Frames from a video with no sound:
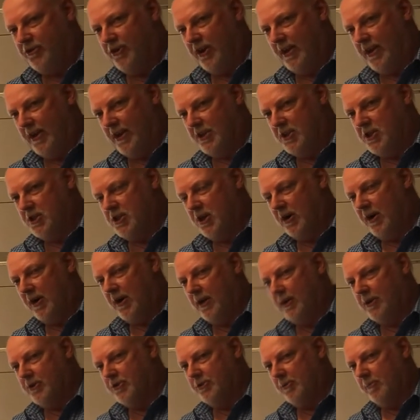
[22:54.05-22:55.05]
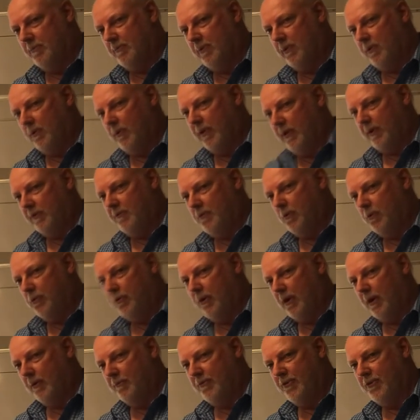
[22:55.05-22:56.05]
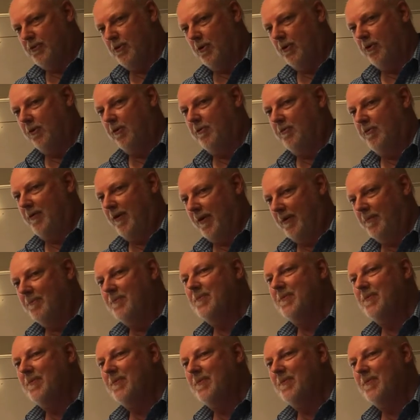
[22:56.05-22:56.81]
GNS Science, employed a full-time photographer